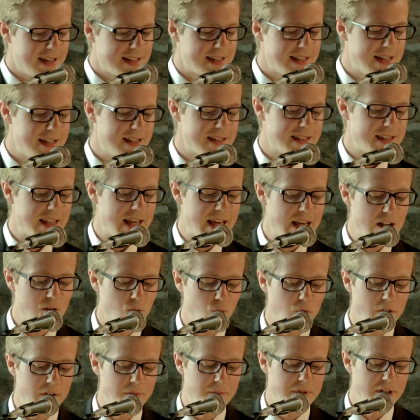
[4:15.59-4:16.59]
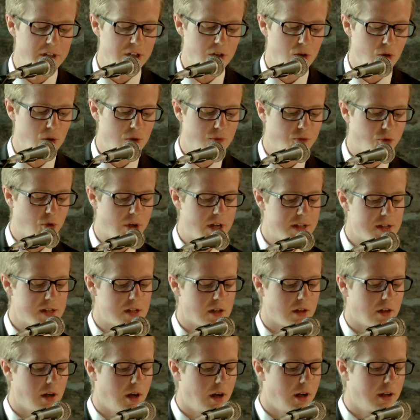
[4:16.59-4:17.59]
Since then, we've been good friends
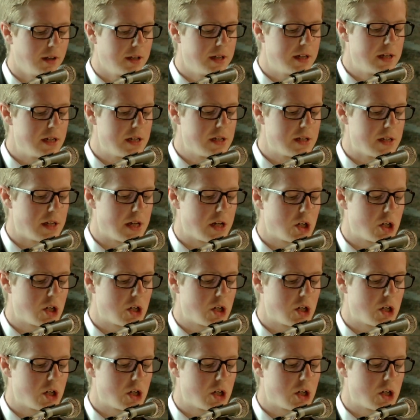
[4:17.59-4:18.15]
and colleagues,